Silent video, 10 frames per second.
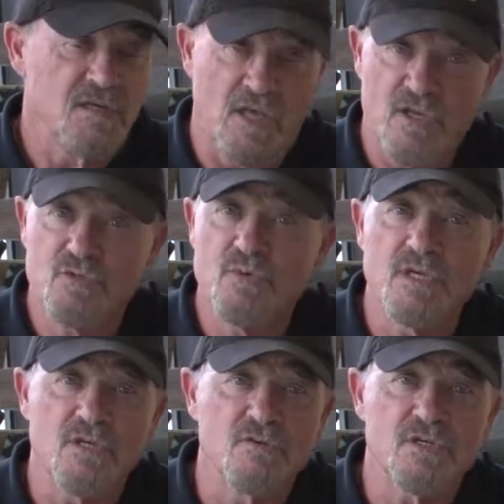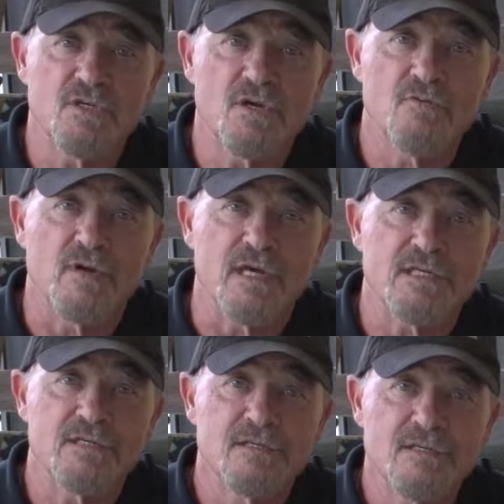Yes, we can use it to
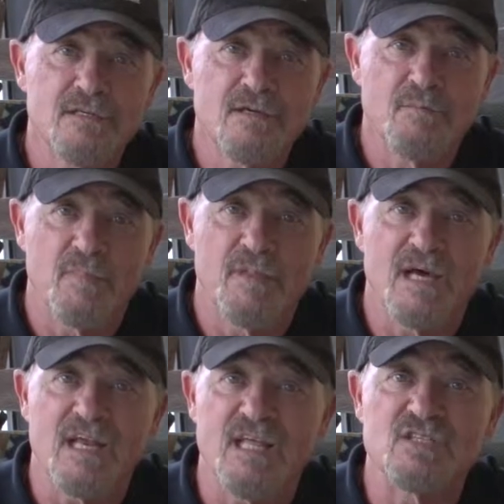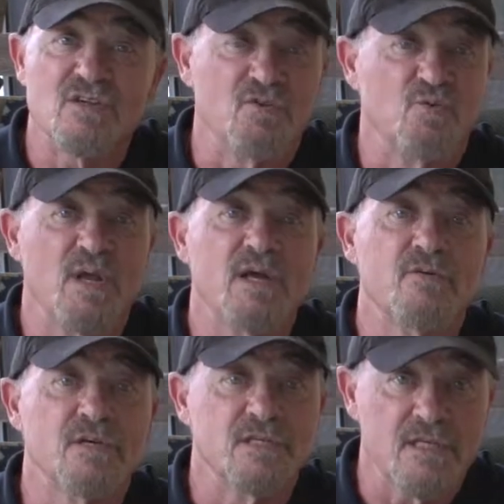correct, but that is a
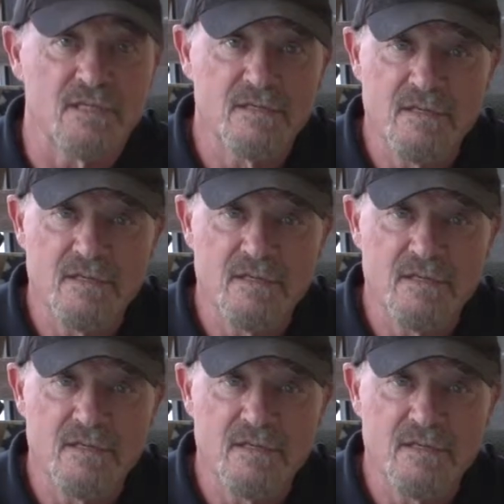rarity.